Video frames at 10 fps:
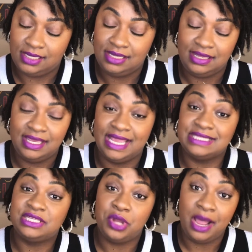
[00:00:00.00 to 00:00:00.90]
Yeah,
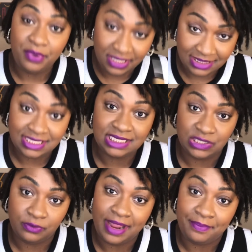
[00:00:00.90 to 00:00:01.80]
so I'm gonna stick to
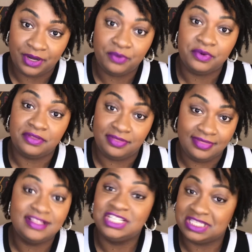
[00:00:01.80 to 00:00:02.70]
wrapping it with
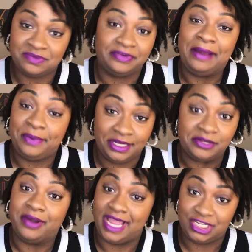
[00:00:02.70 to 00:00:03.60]
just wrapping it the
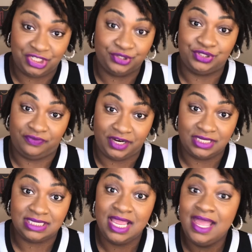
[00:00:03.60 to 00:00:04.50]
way I showed you first,